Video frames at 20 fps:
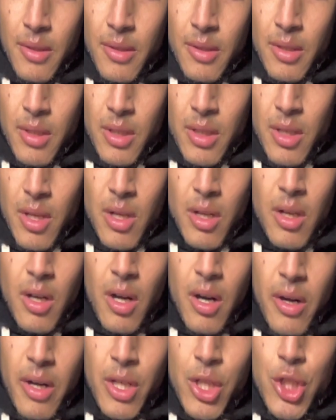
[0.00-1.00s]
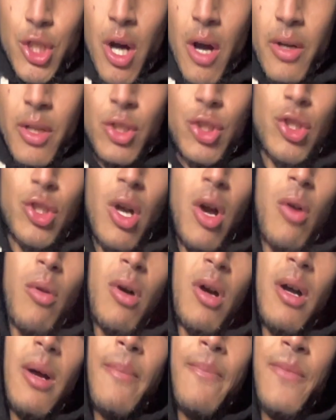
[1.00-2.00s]
Yeah. All right, Shotty.
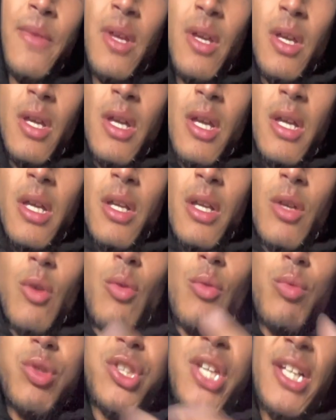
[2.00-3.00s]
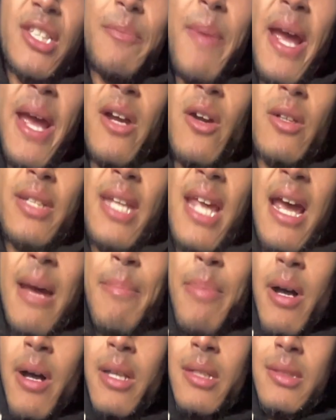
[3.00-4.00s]
So, um, six pack or
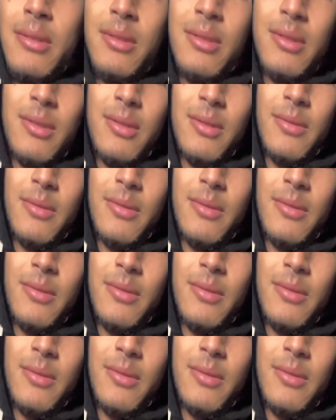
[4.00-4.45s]
dad bod?